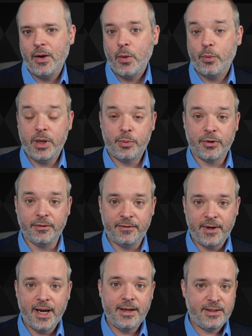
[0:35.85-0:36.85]
We
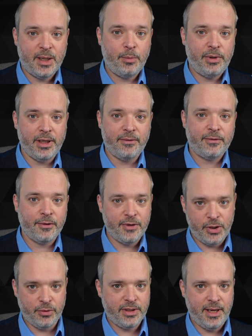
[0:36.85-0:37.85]
provide a template for
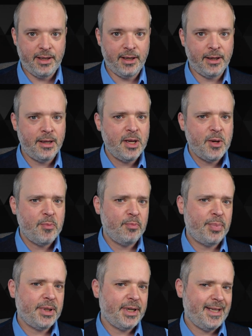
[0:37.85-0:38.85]
note-taking,
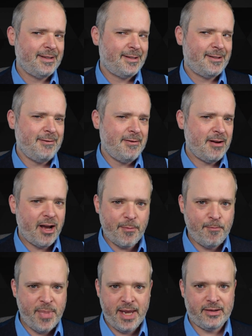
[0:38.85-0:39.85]
but it's not
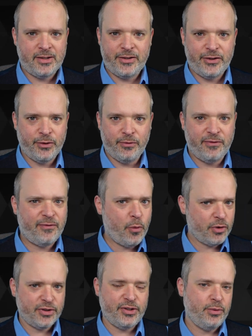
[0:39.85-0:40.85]
meant to
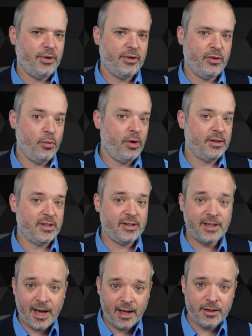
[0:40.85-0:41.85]
force you into one
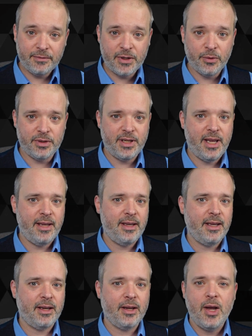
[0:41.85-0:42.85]
style of
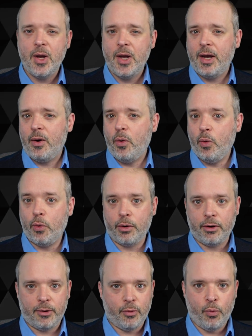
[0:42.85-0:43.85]
note-taking
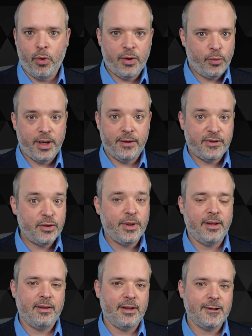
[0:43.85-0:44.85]
or one way of
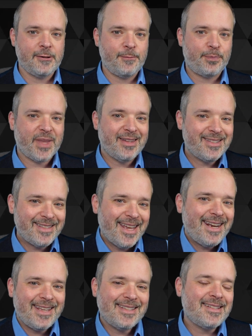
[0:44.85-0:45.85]
doing things. Instead,
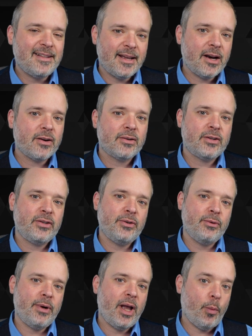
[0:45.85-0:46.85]
it's there
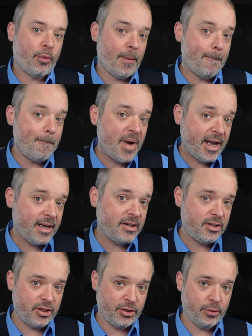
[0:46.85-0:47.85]
to help
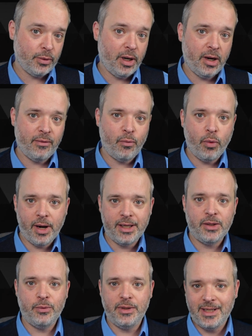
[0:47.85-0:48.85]
remind you of what
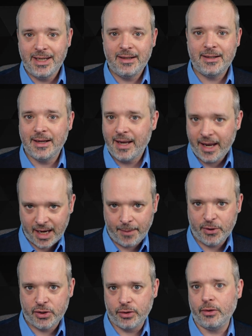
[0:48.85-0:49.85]
you need to
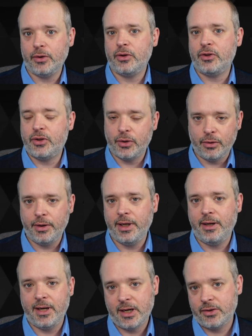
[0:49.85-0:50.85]
capture during
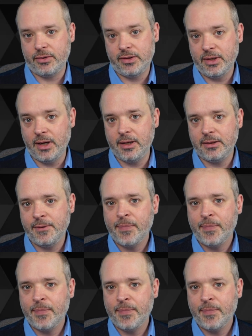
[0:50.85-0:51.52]
an exercise.